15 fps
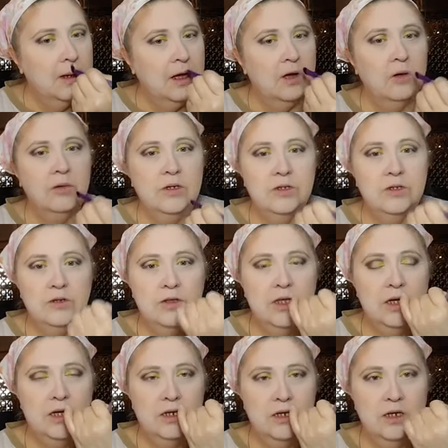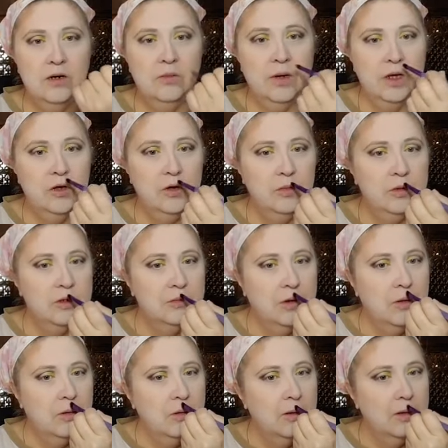I always do the indent of my Cupid's
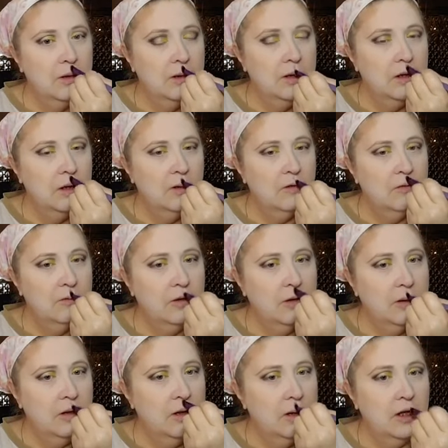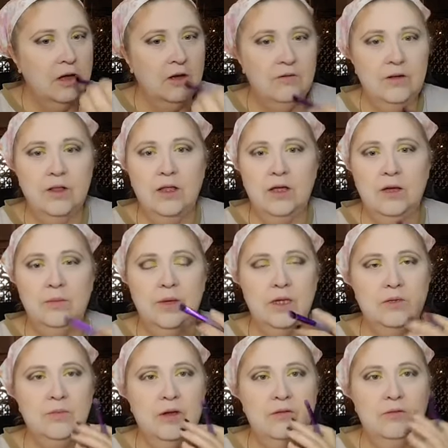bow. I feel like it
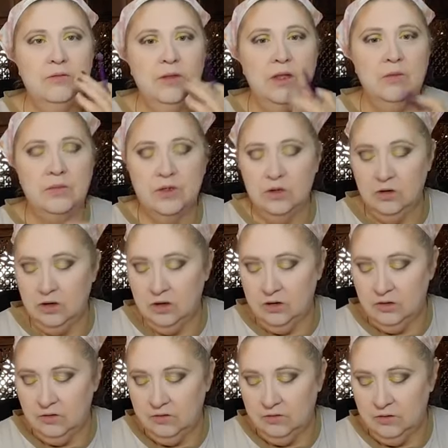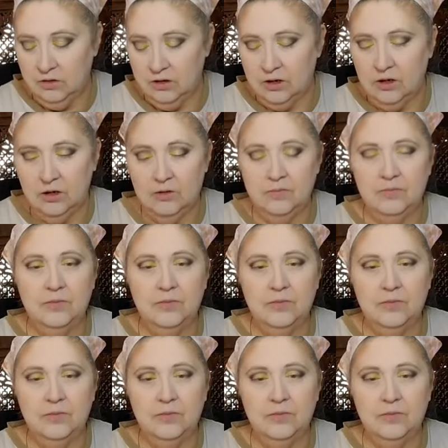makes my lips look a little fuller.